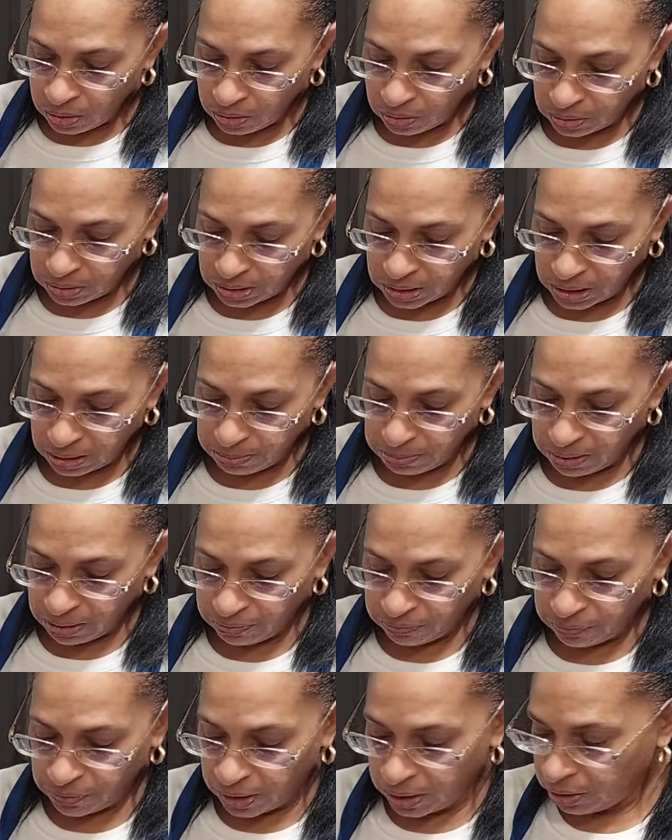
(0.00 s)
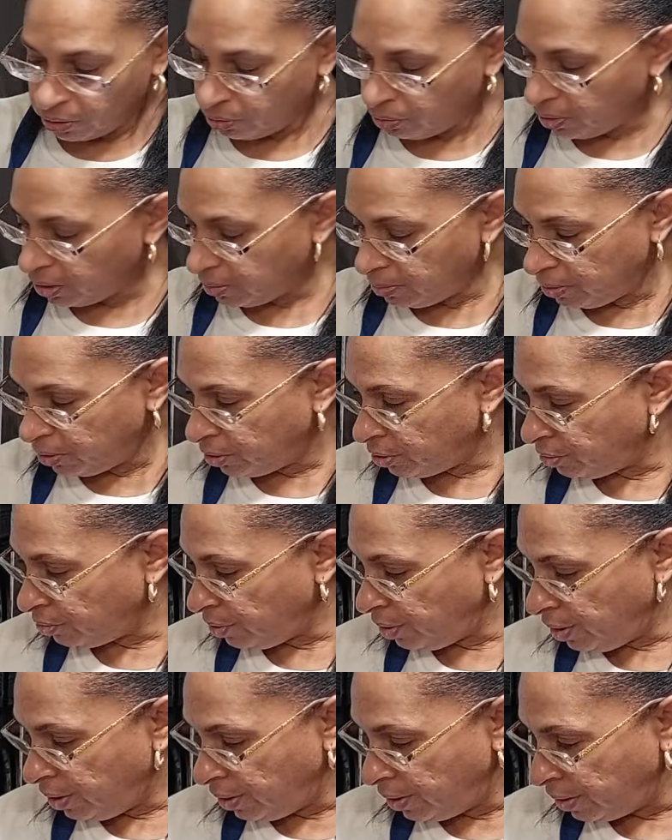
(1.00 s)
I'm going to take me a fake Christmas
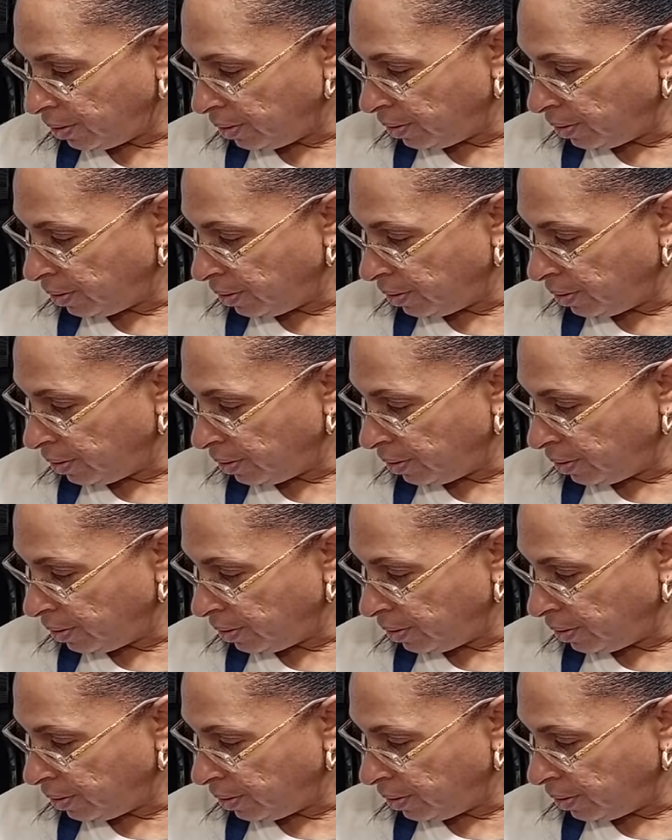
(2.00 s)
tree.